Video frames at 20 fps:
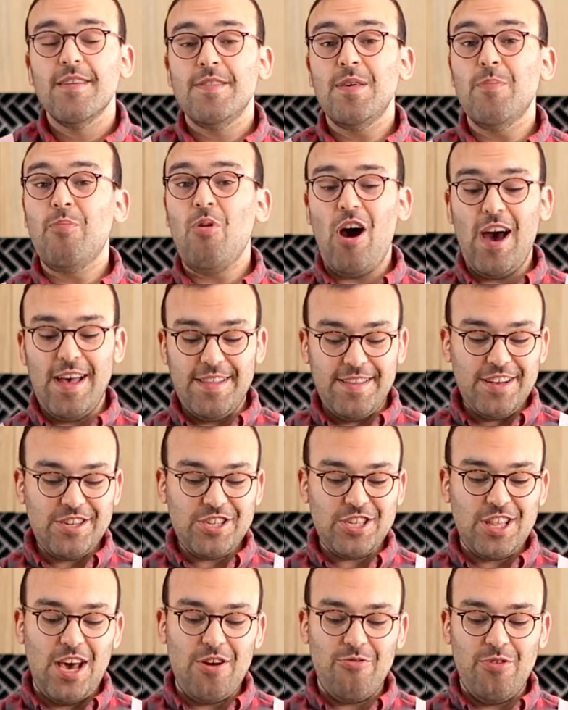The pie
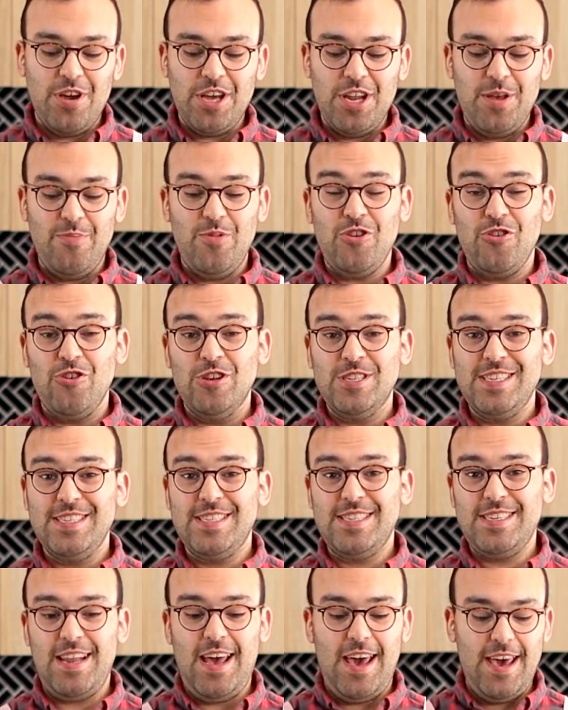dish that we're going to be using
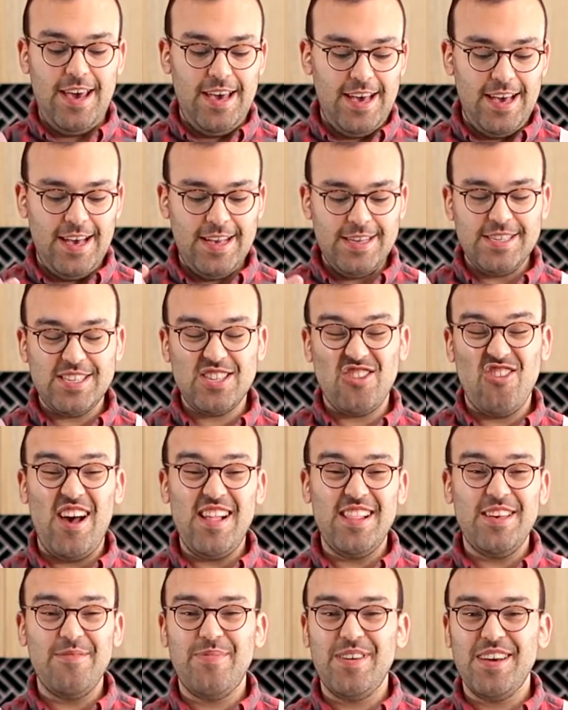today is
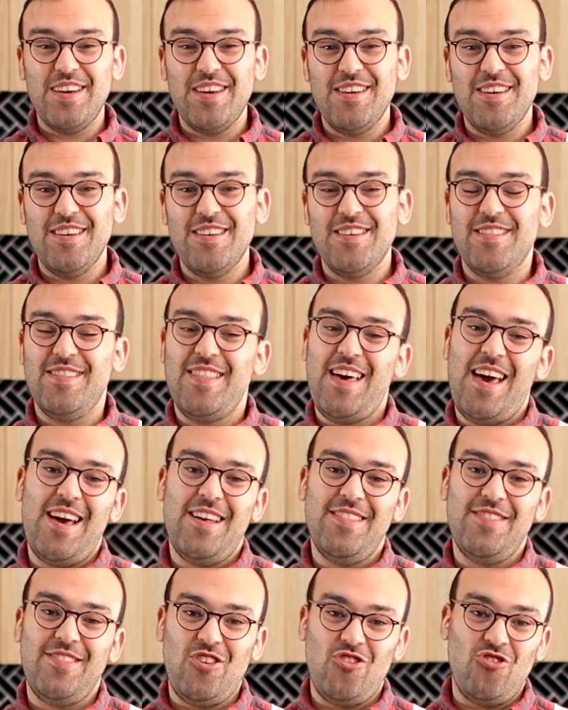slightly bigger
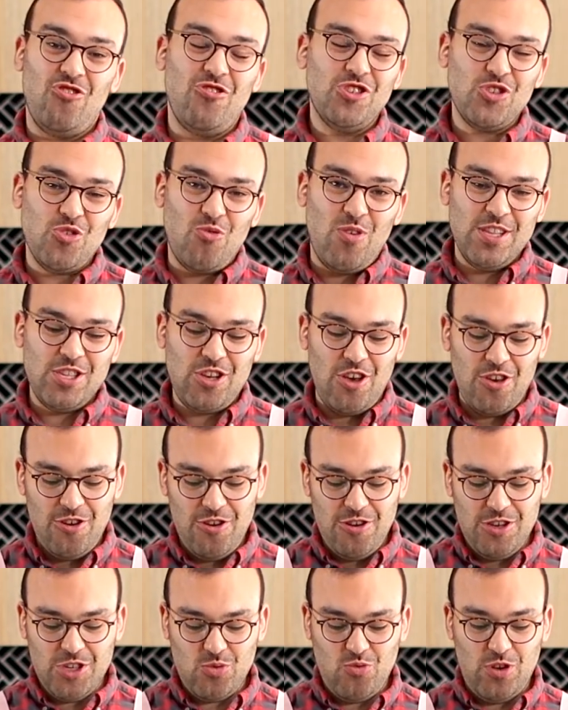than the usual ones I
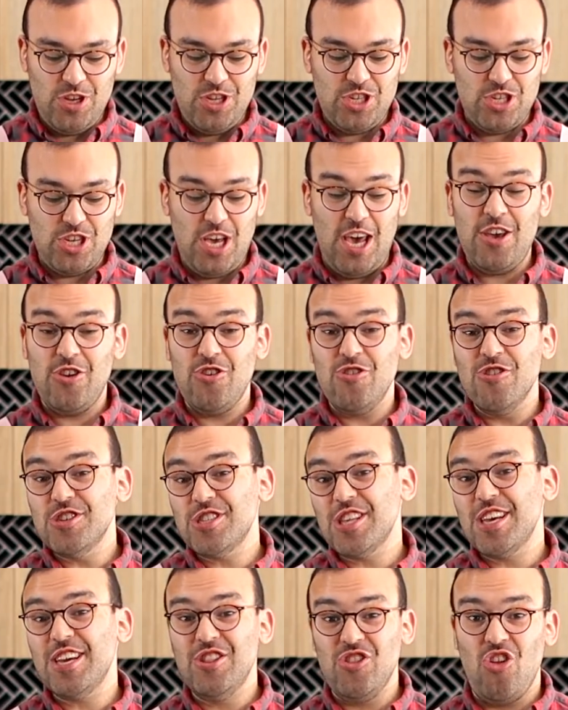use, which are
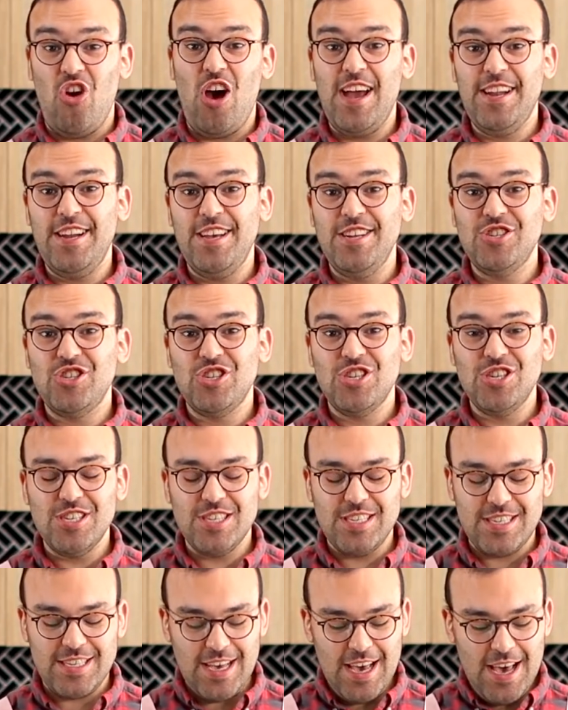usually 9
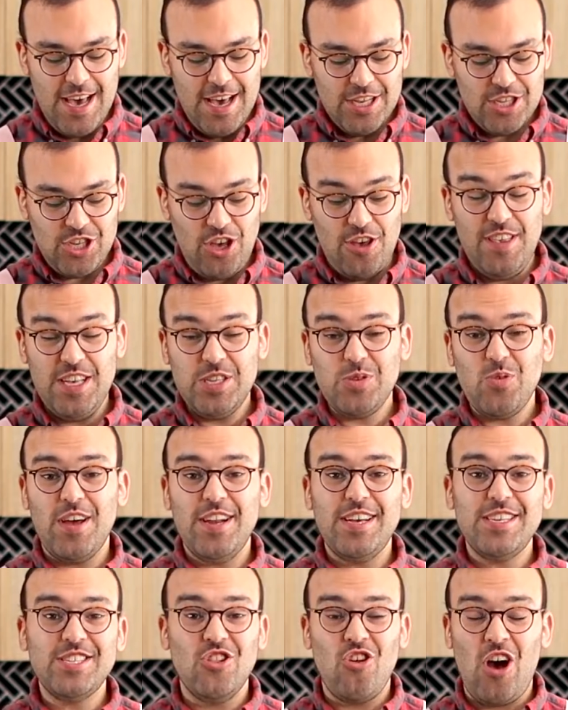inches. So this
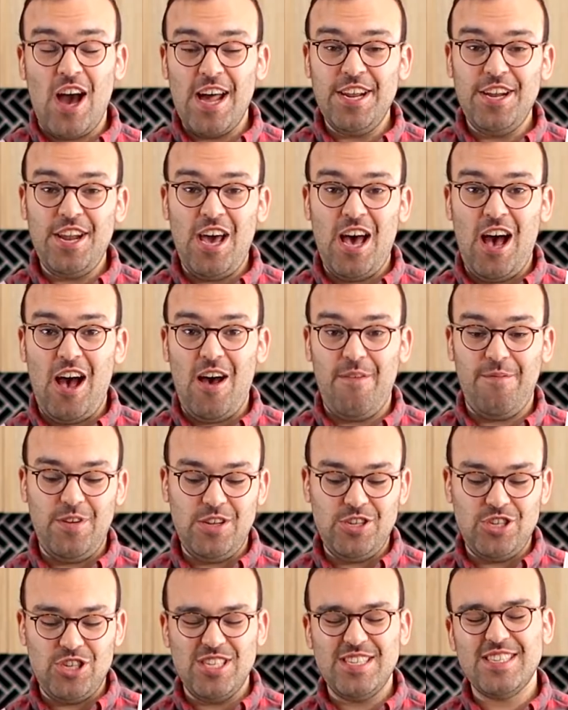one is 9.5
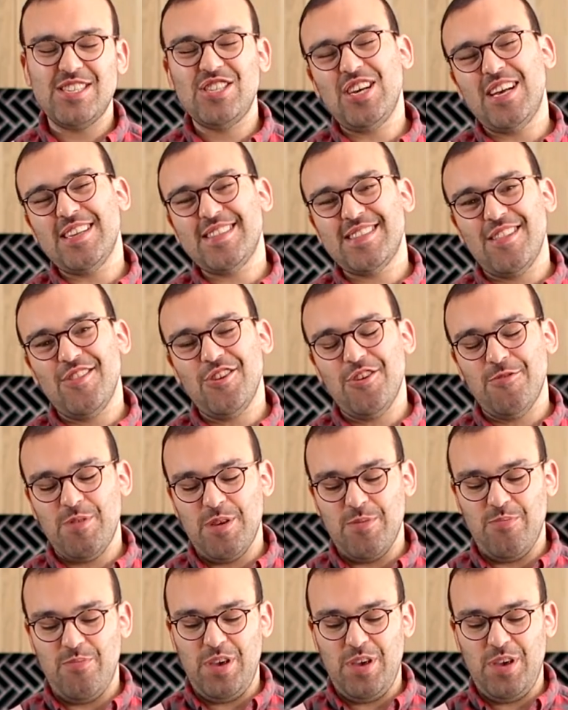inches, just a little bit